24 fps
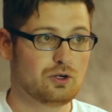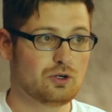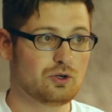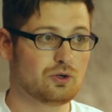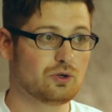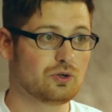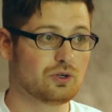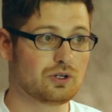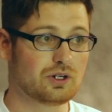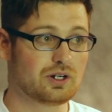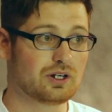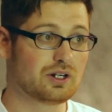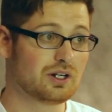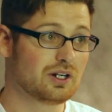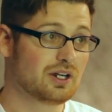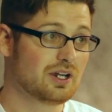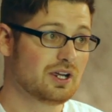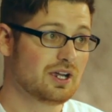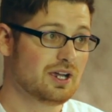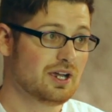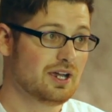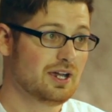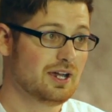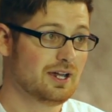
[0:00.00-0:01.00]

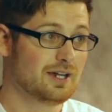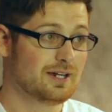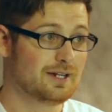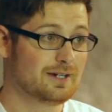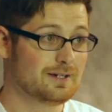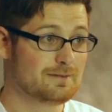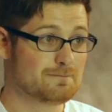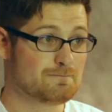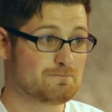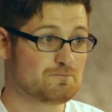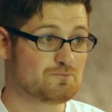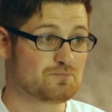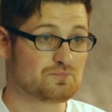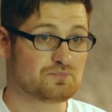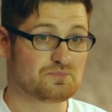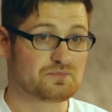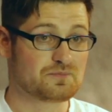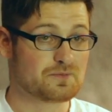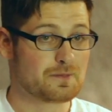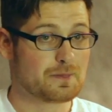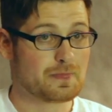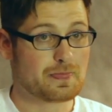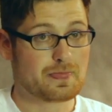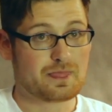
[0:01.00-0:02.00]
or
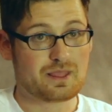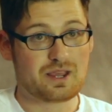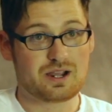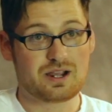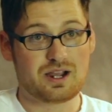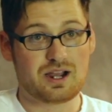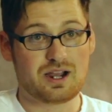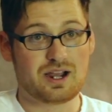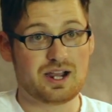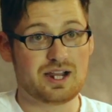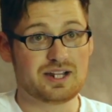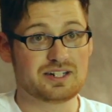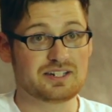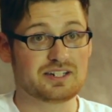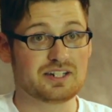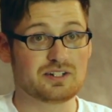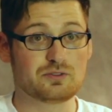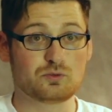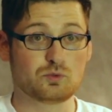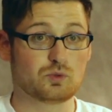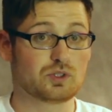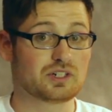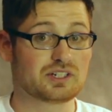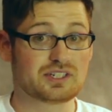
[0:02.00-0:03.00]
I
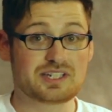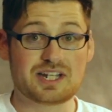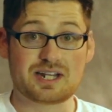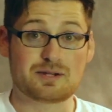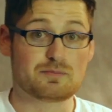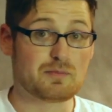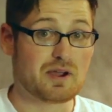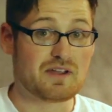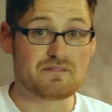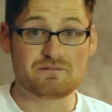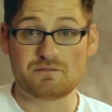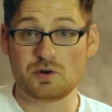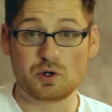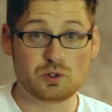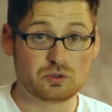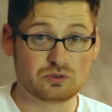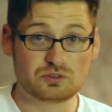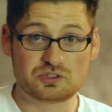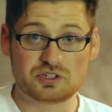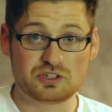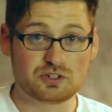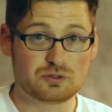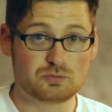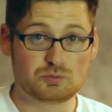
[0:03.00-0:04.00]
didn't want to take my
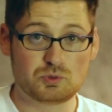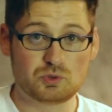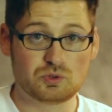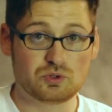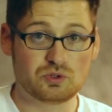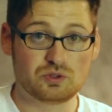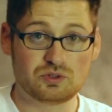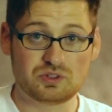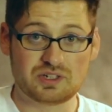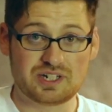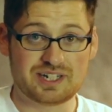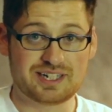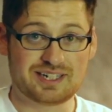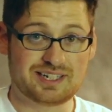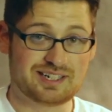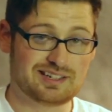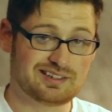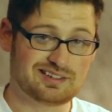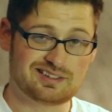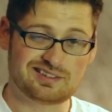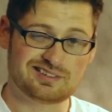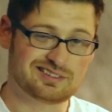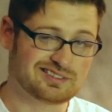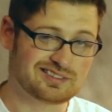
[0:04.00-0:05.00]
phone to the pool. Like,
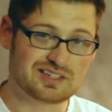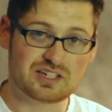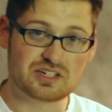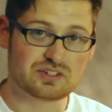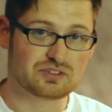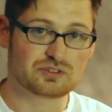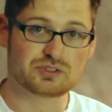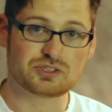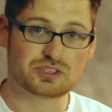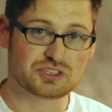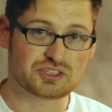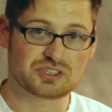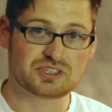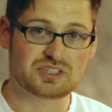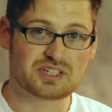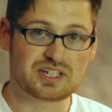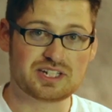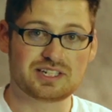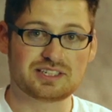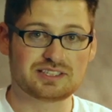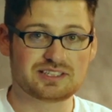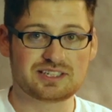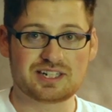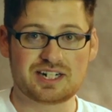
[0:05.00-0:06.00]
there were just
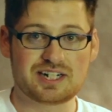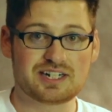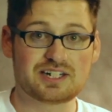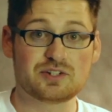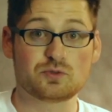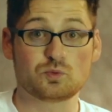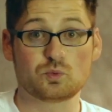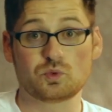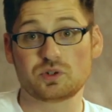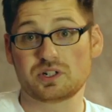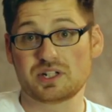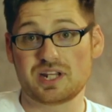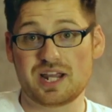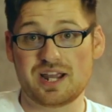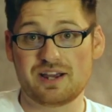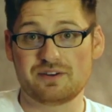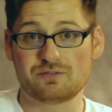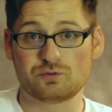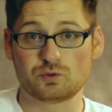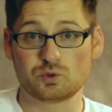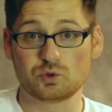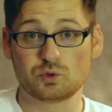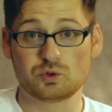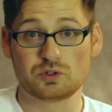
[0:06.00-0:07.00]
things that I didn't want to
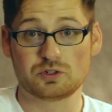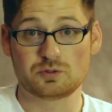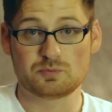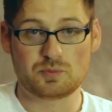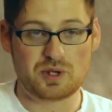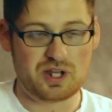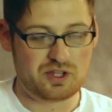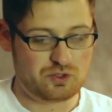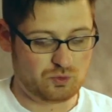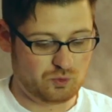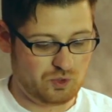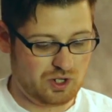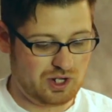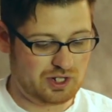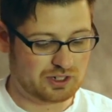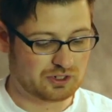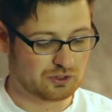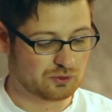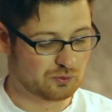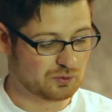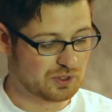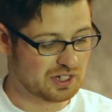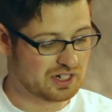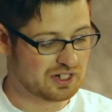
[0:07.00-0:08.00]
have ruined by the
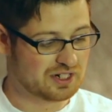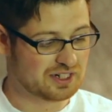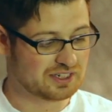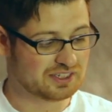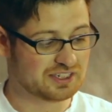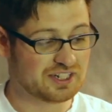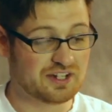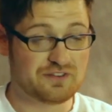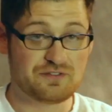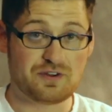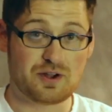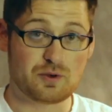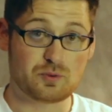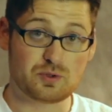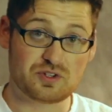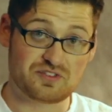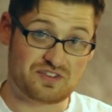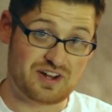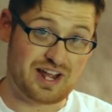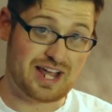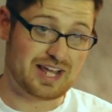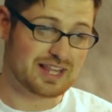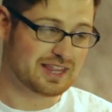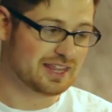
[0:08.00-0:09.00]
water, whereas if I
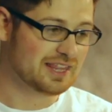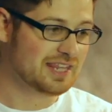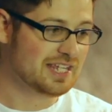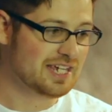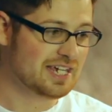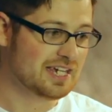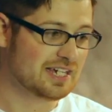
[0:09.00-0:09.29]
would have had